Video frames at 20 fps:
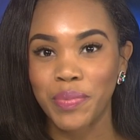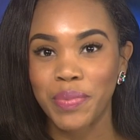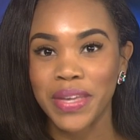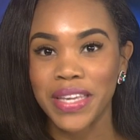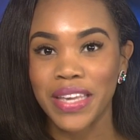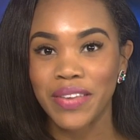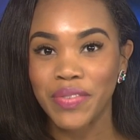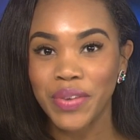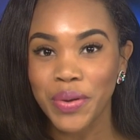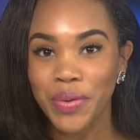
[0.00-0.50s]
will be
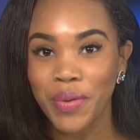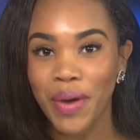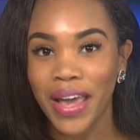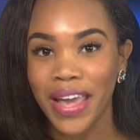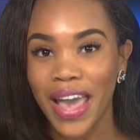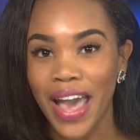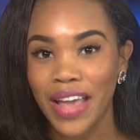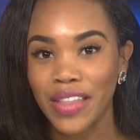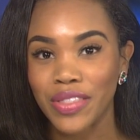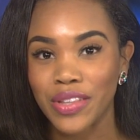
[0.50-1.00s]
given
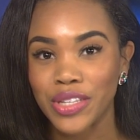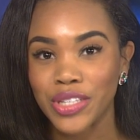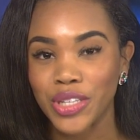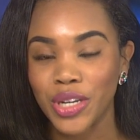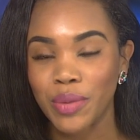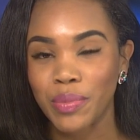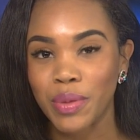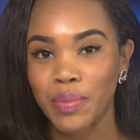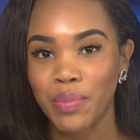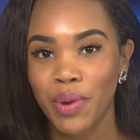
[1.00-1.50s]
away at the
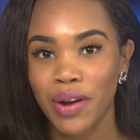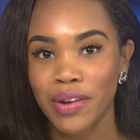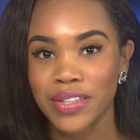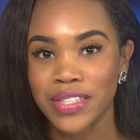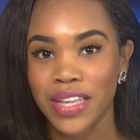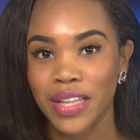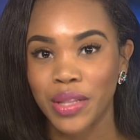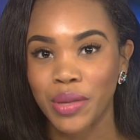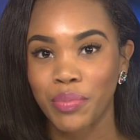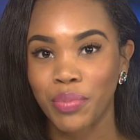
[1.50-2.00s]
Sherman Park
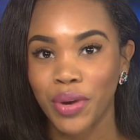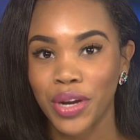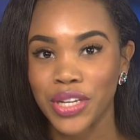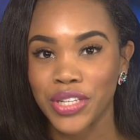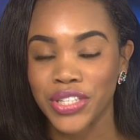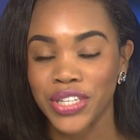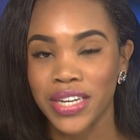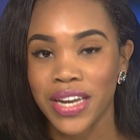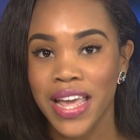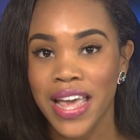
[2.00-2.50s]

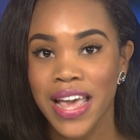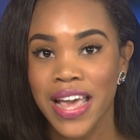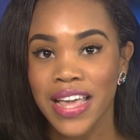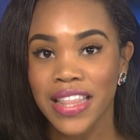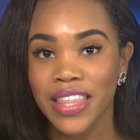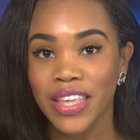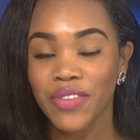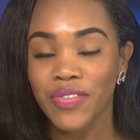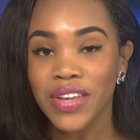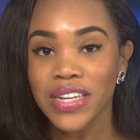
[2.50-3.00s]
celebration.
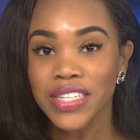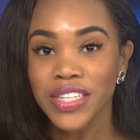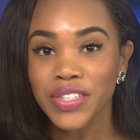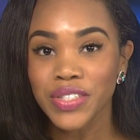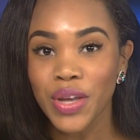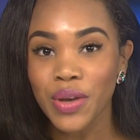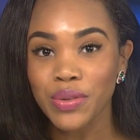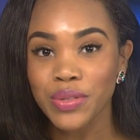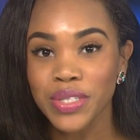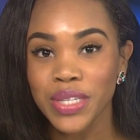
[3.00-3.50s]
The event
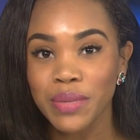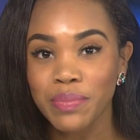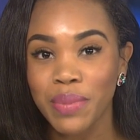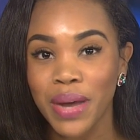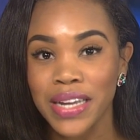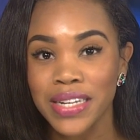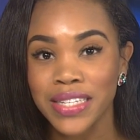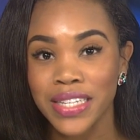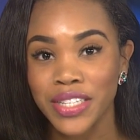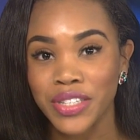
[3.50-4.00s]
is hosted
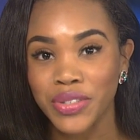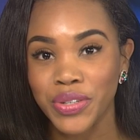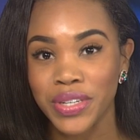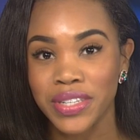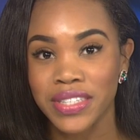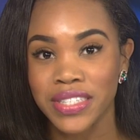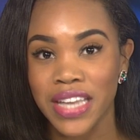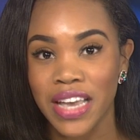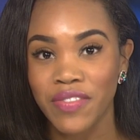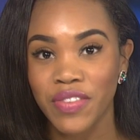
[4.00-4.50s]
by
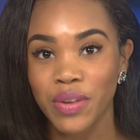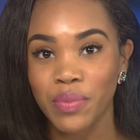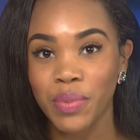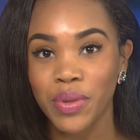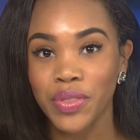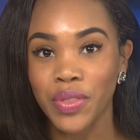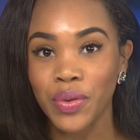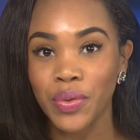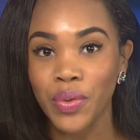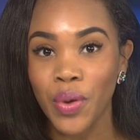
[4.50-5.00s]
District 7,
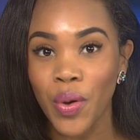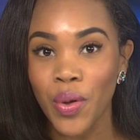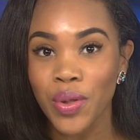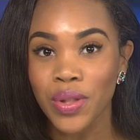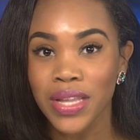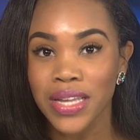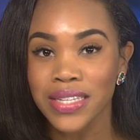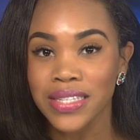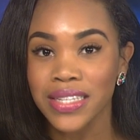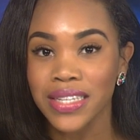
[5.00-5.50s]
but the
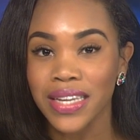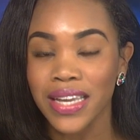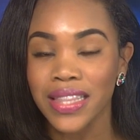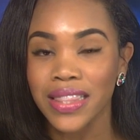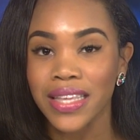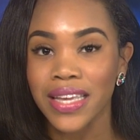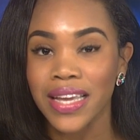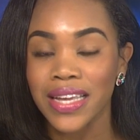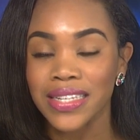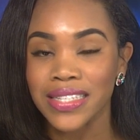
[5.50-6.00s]
goal is to
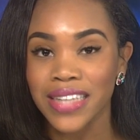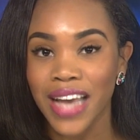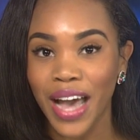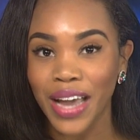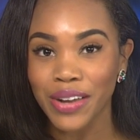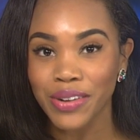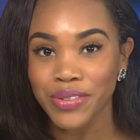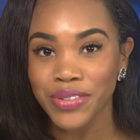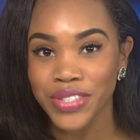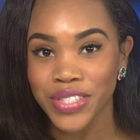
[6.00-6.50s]
get the
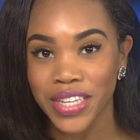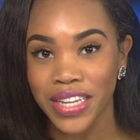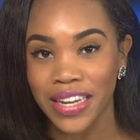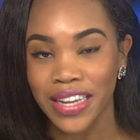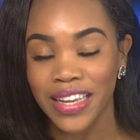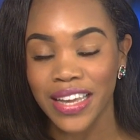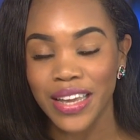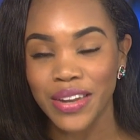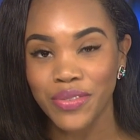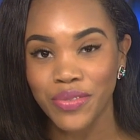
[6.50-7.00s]
entire
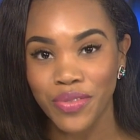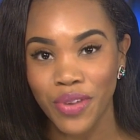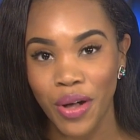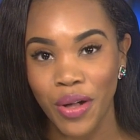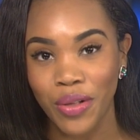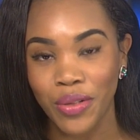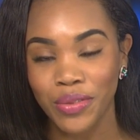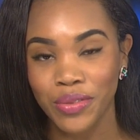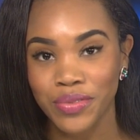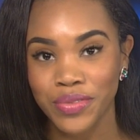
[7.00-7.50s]
city
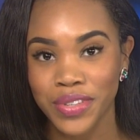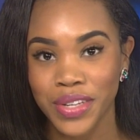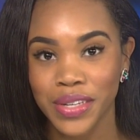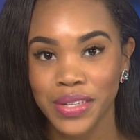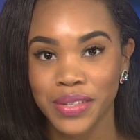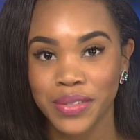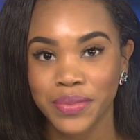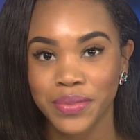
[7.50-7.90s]
involved.